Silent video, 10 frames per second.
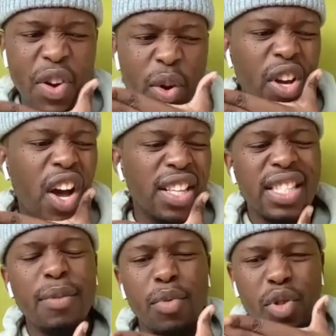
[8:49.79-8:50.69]
very
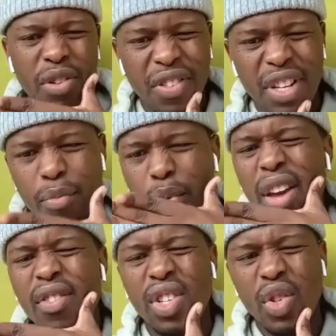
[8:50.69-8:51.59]
concept driven,
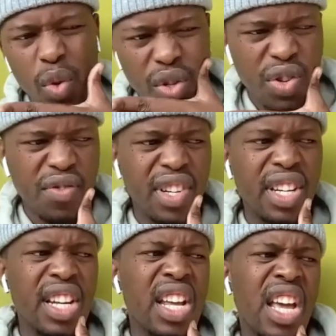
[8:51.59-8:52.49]
private show
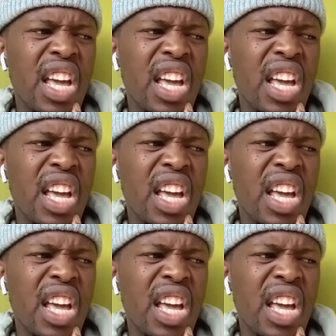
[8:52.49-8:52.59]
driven.